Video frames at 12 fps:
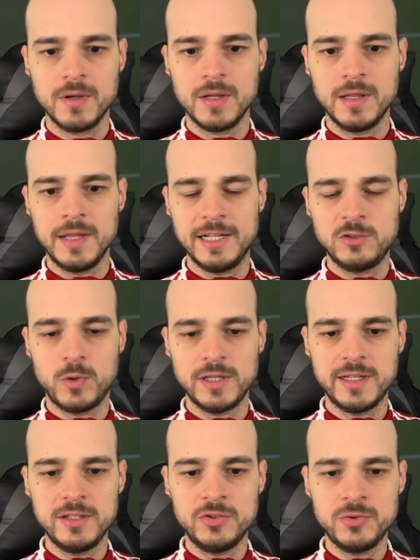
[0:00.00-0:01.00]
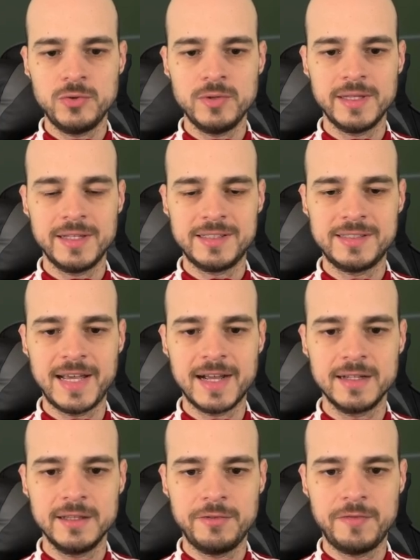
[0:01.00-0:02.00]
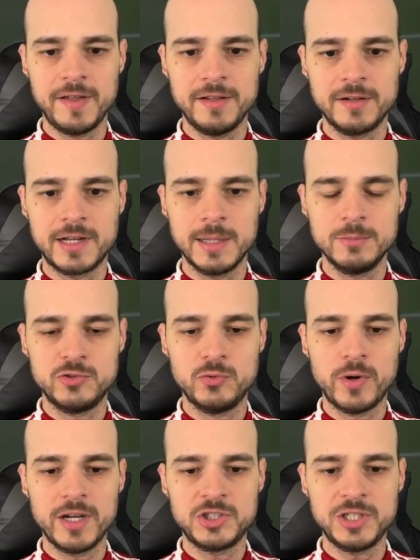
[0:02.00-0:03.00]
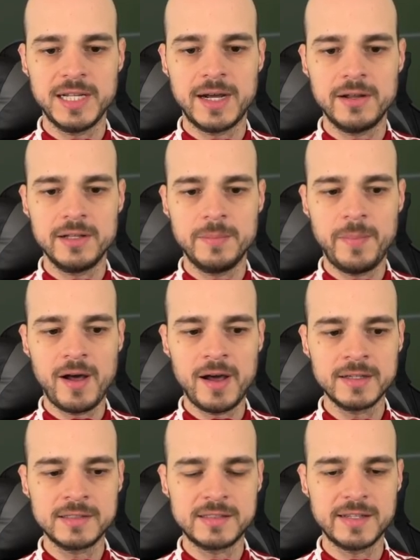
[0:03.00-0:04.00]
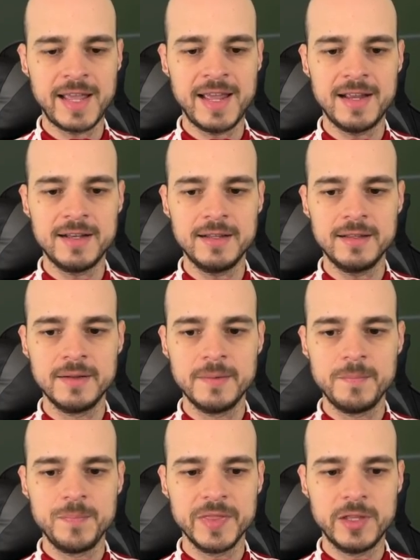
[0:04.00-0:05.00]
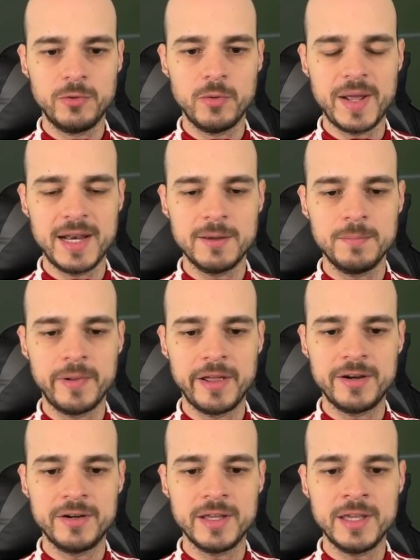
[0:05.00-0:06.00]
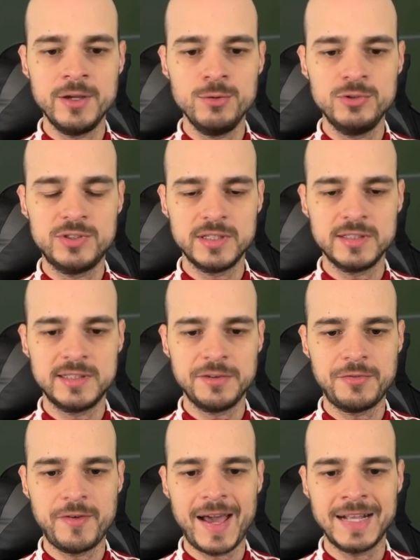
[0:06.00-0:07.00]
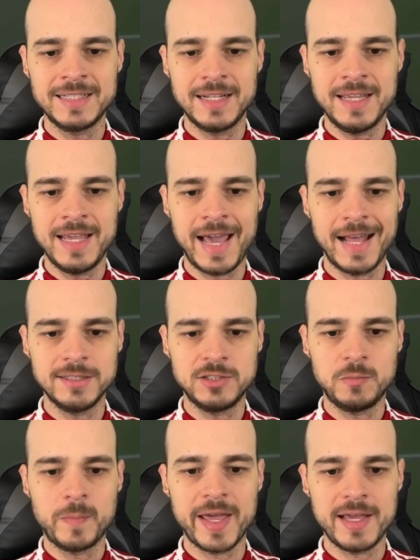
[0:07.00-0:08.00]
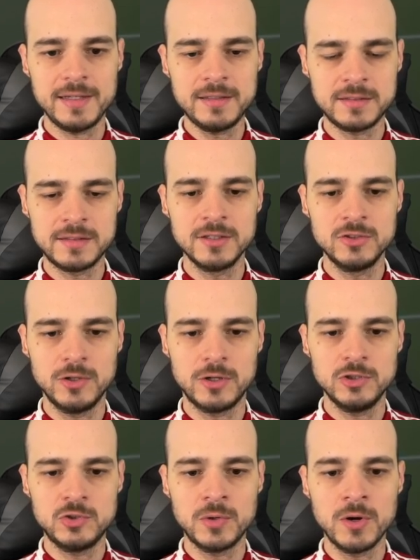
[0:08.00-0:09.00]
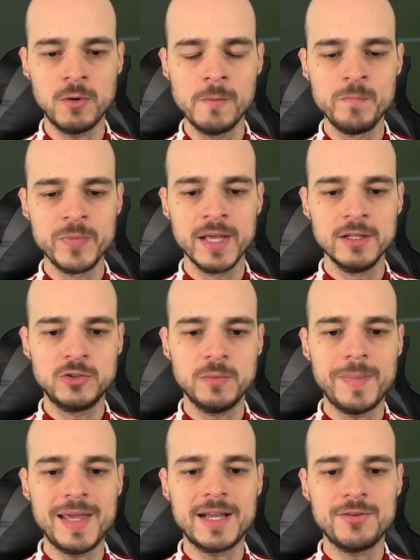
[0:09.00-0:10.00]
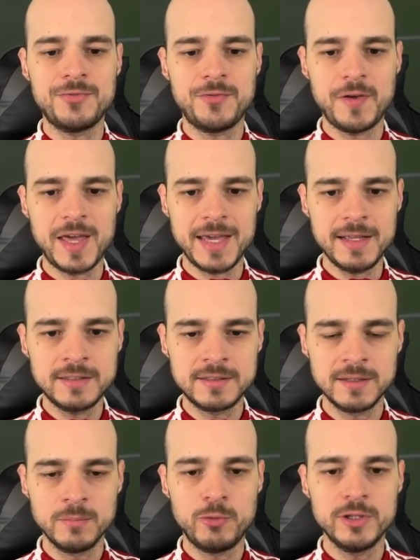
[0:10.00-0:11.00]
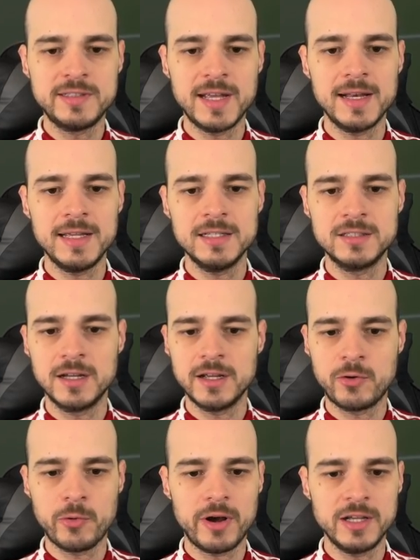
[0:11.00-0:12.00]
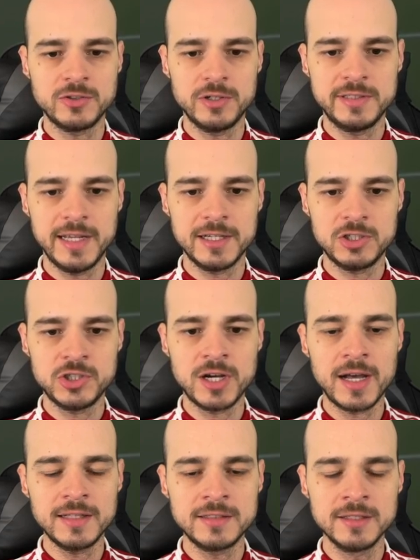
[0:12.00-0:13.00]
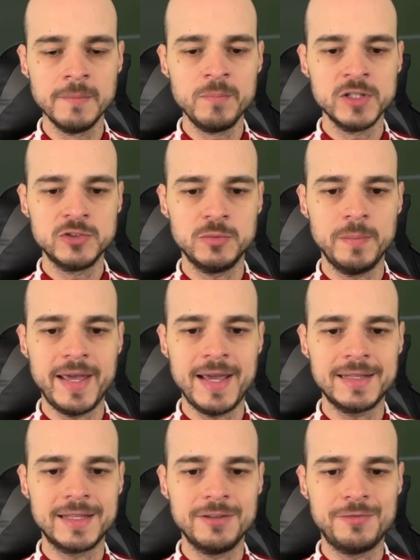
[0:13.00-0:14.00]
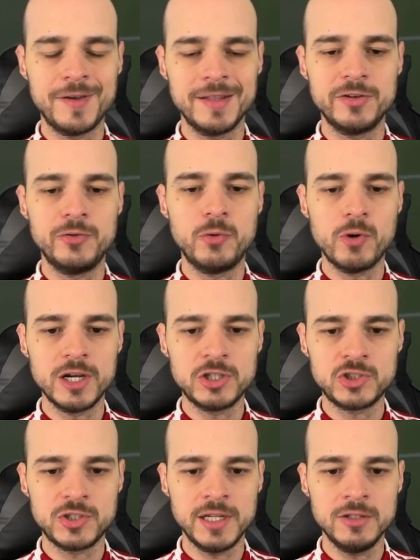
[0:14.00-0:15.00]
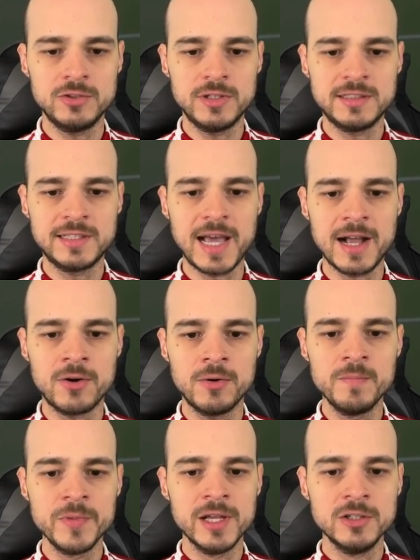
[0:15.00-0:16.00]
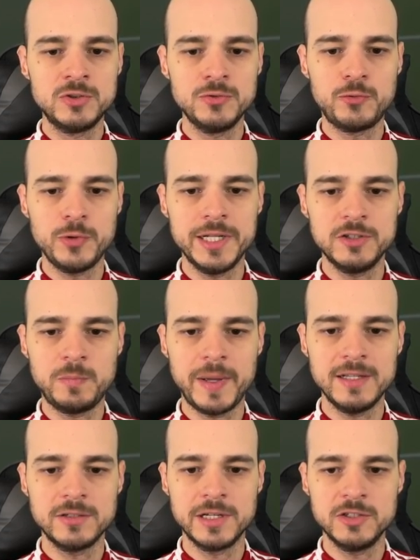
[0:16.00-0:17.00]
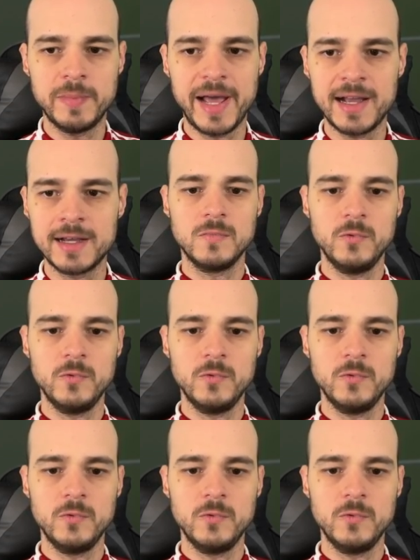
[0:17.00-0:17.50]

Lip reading: That's what they do. The second defender comes rushing out of the box, and the Romanian player uses the fact that he had space to control to make a feint, pretending he's gonna cross or take a shot, to make the defender rush into the tackle to free the space on his back.